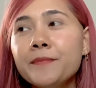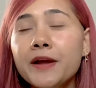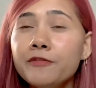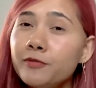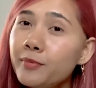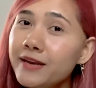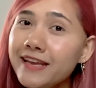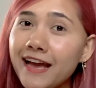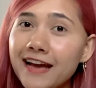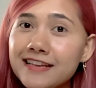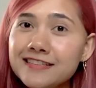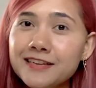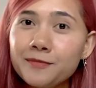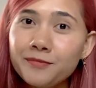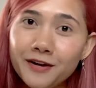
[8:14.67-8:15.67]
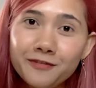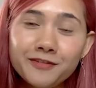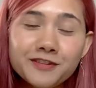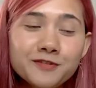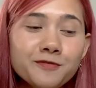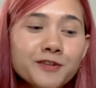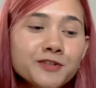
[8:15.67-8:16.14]
everybody has their
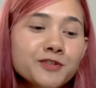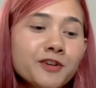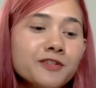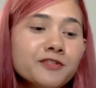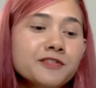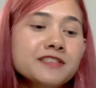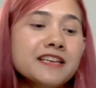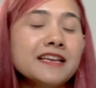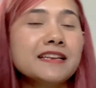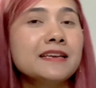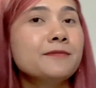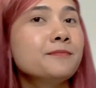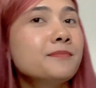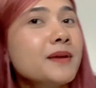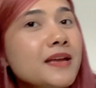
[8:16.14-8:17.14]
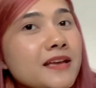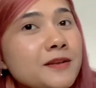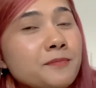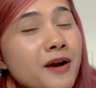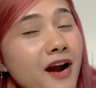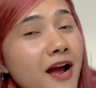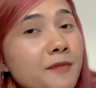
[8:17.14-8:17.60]
preference for genres and it, may, it
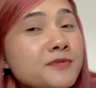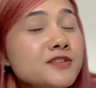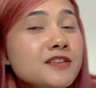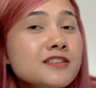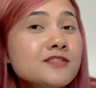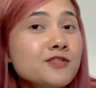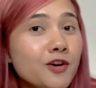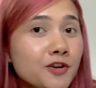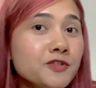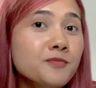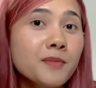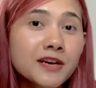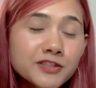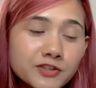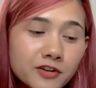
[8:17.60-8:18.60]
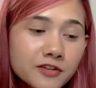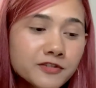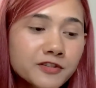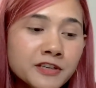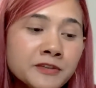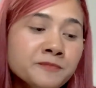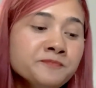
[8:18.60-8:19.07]
perhaps is not my
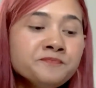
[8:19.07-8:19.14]
genre.